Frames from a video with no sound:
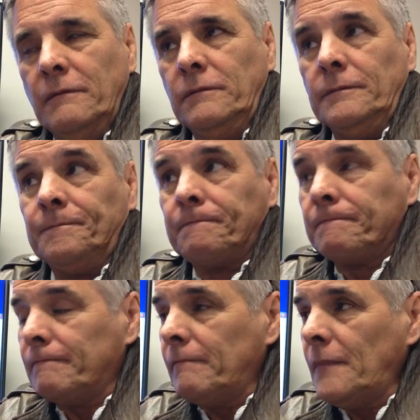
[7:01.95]

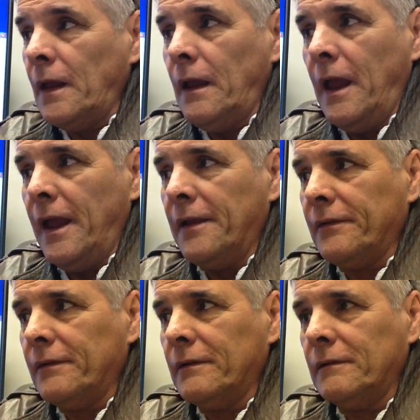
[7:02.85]

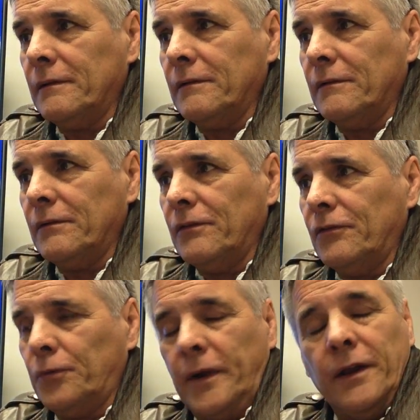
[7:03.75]
and
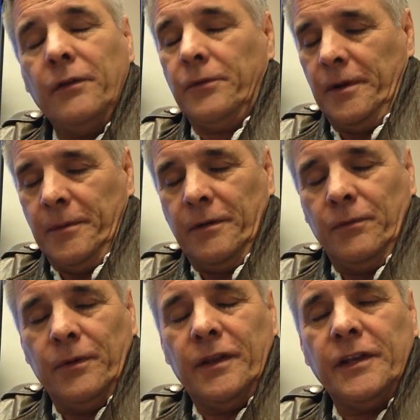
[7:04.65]
trade
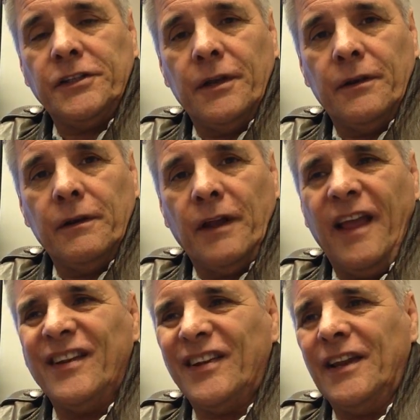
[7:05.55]
agreement with each other
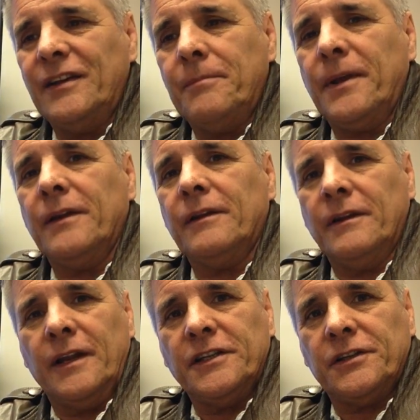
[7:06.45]
as
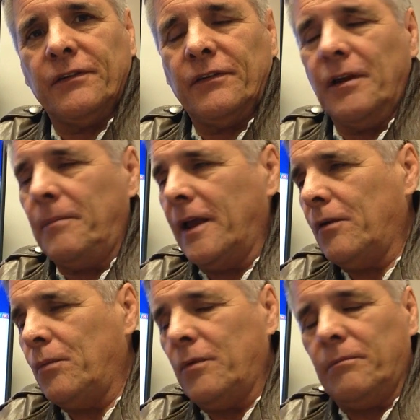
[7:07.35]
independent nations.
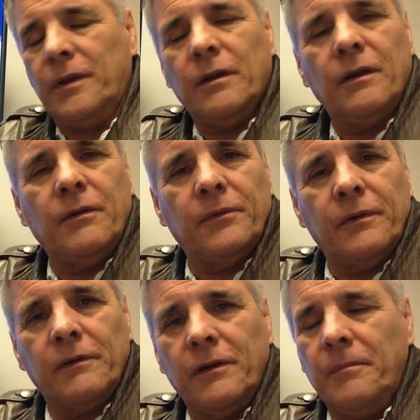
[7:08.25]
Quebec won't be alone.
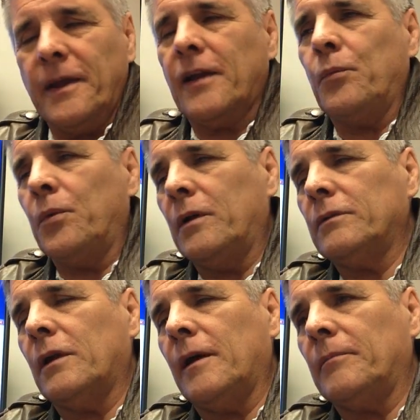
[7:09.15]
Quebec
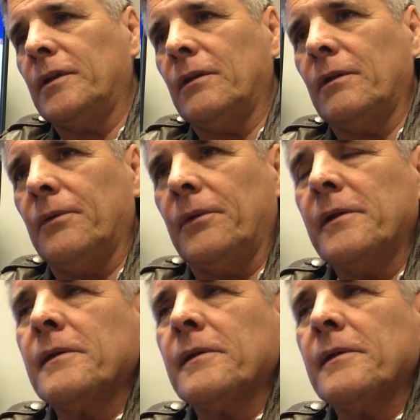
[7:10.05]
will not be alone.